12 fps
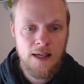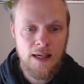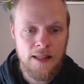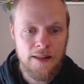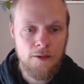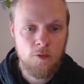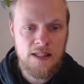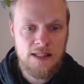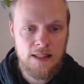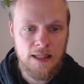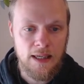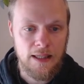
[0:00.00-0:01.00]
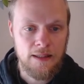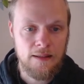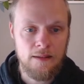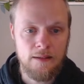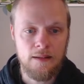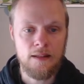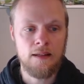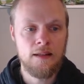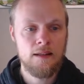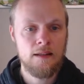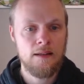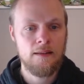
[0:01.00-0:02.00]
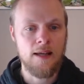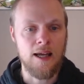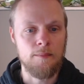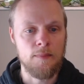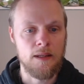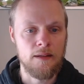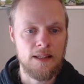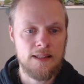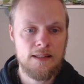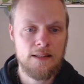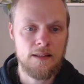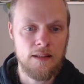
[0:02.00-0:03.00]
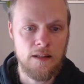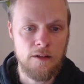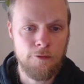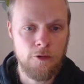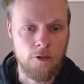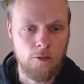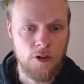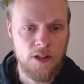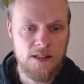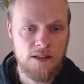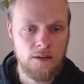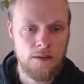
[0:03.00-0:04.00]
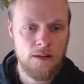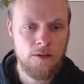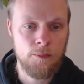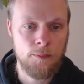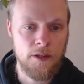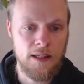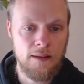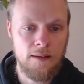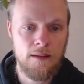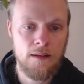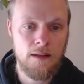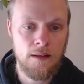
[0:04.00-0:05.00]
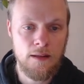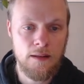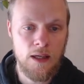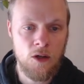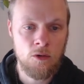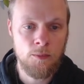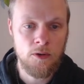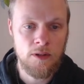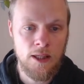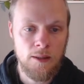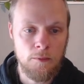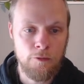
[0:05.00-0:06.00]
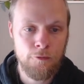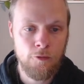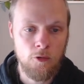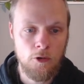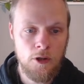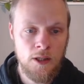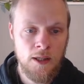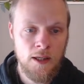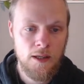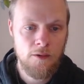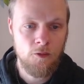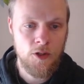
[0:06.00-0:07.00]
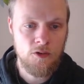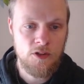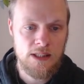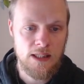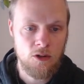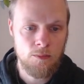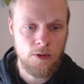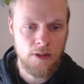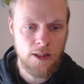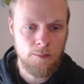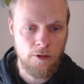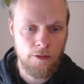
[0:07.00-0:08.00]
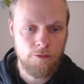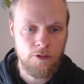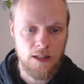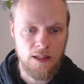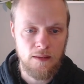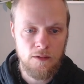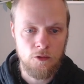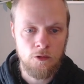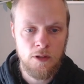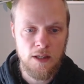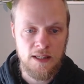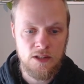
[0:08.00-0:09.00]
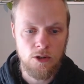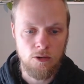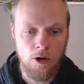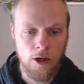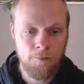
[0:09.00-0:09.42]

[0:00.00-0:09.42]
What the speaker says: And then we slide the time index forward. So to predict the output number 4, we use the output number 3 and 2, and so on.